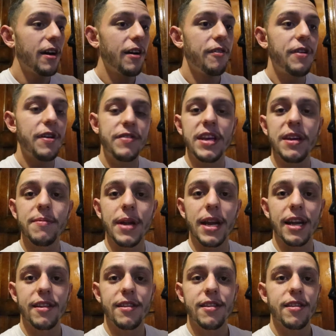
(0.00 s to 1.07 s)
15
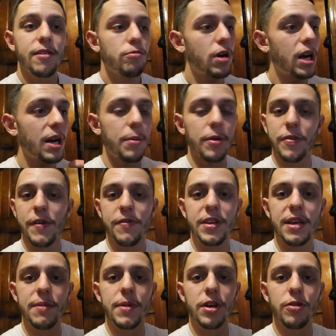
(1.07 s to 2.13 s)
minutes. Write up a
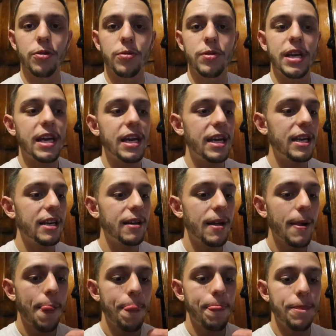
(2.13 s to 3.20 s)
15-minute routine.
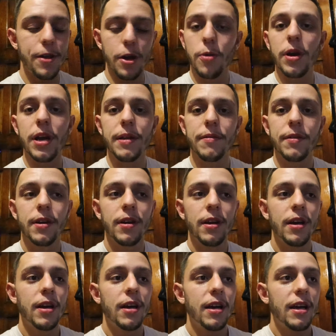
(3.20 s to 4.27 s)
Do it.
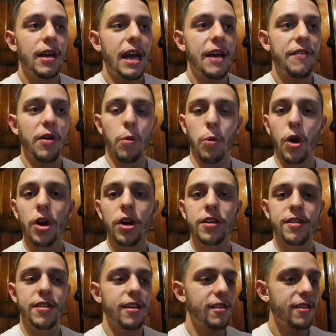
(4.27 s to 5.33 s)
If it
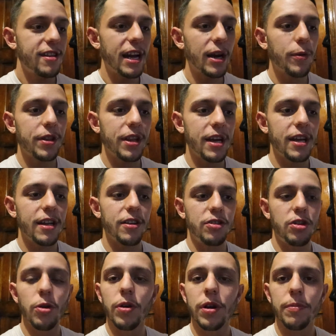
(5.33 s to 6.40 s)
works, stick with it.
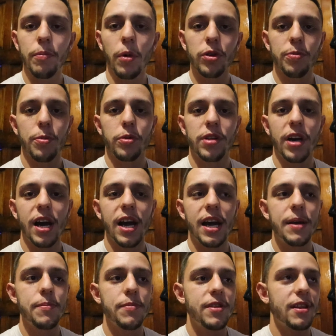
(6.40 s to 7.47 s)
Do it multiple
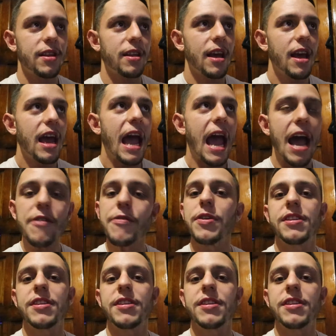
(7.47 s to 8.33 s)
times, every